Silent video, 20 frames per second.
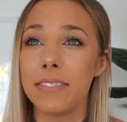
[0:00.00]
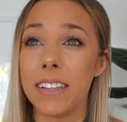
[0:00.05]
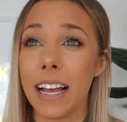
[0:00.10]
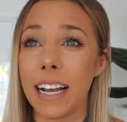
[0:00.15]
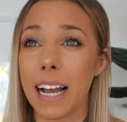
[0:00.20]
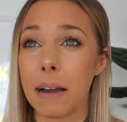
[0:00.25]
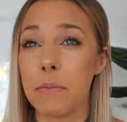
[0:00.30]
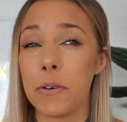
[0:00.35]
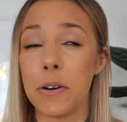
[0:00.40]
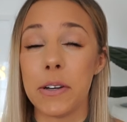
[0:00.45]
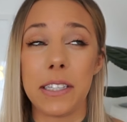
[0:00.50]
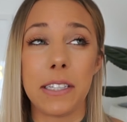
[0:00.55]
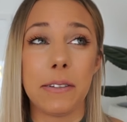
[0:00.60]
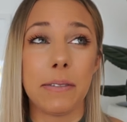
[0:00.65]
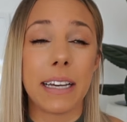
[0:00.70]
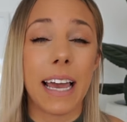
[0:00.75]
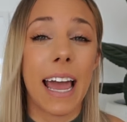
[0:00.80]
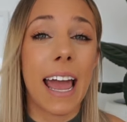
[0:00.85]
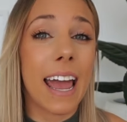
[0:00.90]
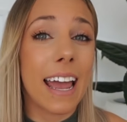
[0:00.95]
Like, I'm always
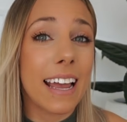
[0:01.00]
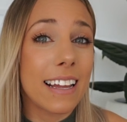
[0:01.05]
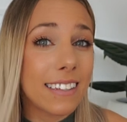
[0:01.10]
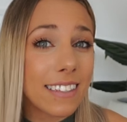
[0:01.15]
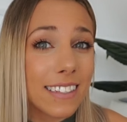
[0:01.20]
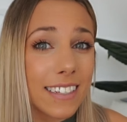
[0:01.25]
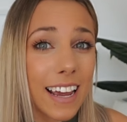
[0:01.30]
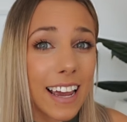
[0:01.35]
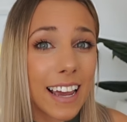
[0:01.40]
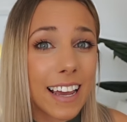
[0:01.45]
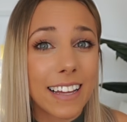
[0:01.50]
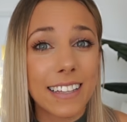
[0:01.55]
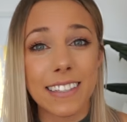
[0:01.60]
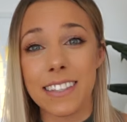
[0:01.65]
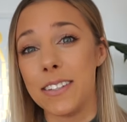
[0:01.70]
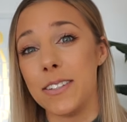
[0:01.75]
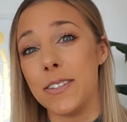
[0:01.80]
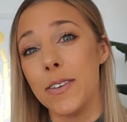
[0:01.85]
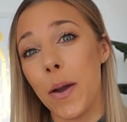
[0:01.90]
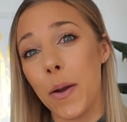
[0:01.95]
doing handstands
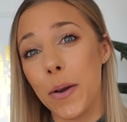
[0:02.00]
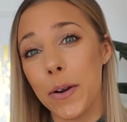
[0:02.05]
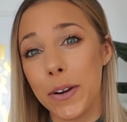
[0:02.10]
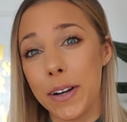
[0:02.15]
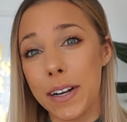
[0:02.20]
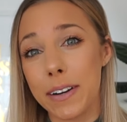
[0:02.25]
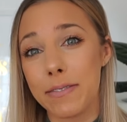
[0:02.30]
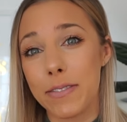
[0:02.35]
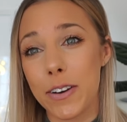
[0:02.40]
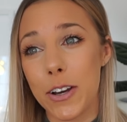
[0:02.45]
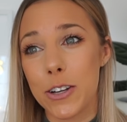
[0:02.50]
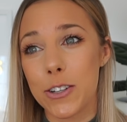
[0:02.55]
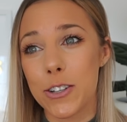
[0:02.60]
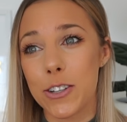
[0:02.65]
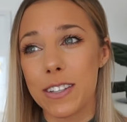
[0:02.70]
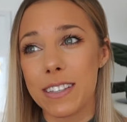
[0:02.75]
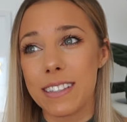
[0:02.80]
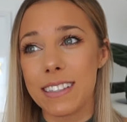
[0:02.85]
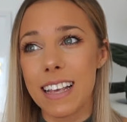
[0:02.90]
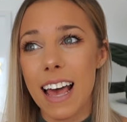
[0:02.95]
and yoga
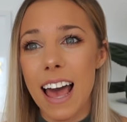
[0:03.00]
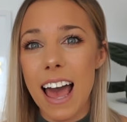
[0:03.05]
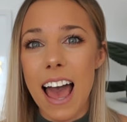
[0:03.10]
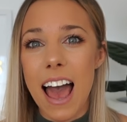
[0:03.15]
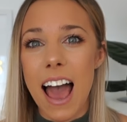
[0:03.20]
inversions,